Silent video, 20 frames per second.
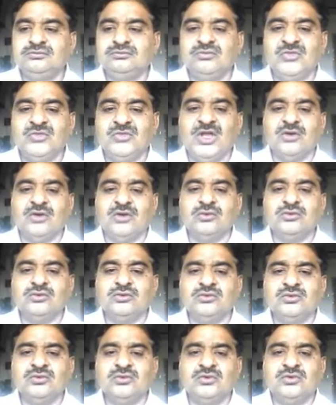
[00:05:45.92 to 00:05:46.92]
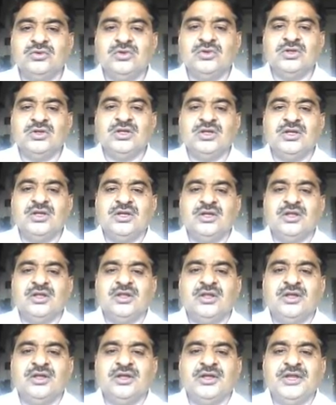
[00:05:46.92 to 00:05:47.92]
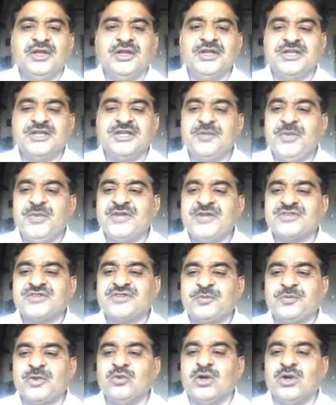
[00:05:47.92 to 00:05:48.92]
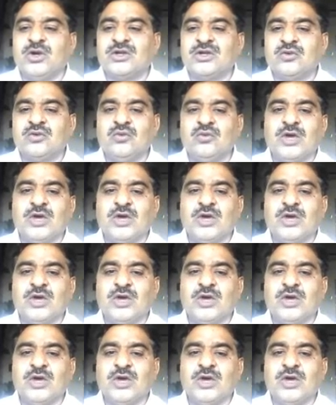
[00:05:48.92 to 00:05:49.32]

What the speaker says: Now, it depends upon what?